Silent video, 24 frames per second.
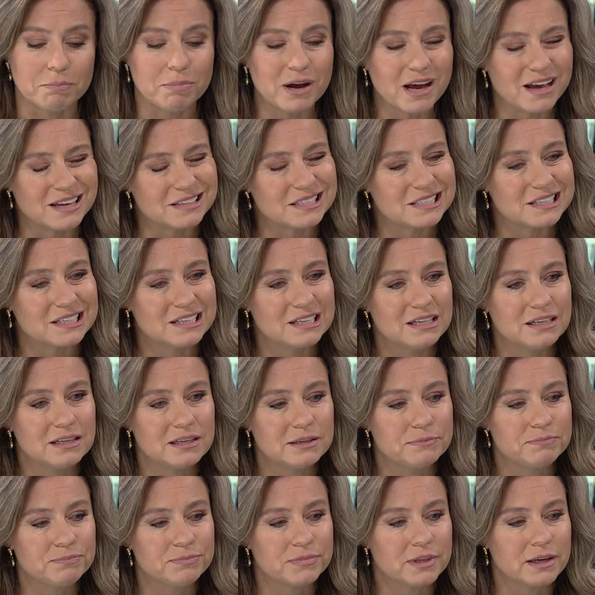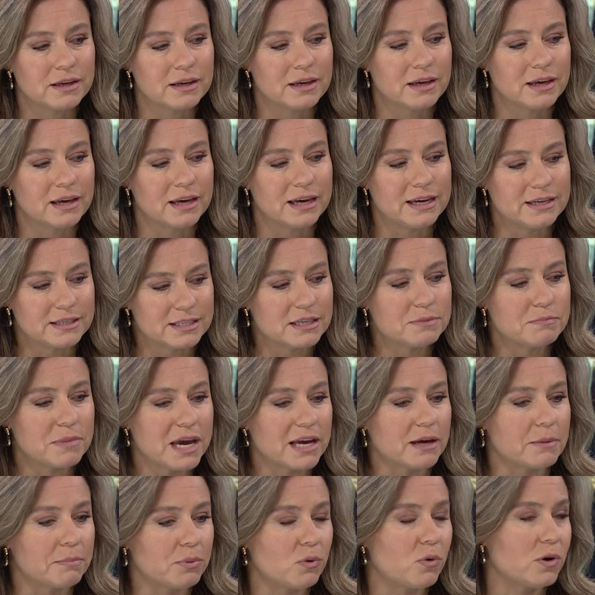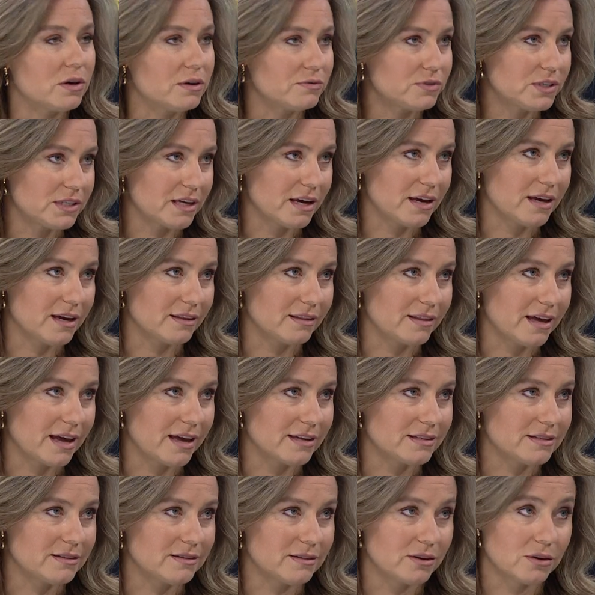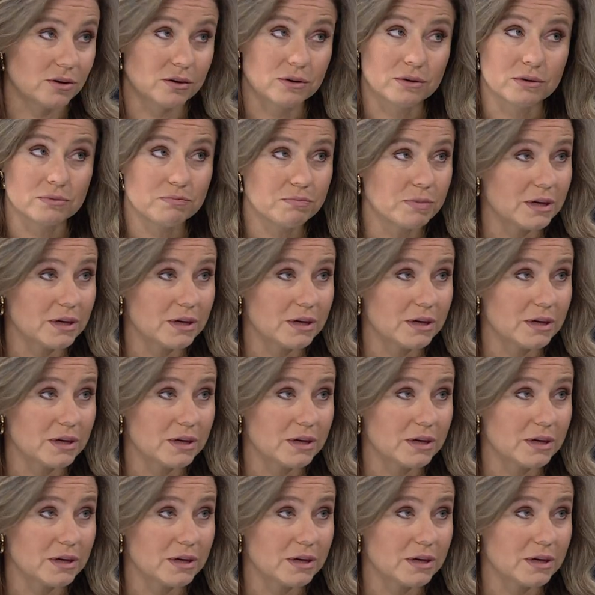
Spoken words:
But he did make a point of saying that there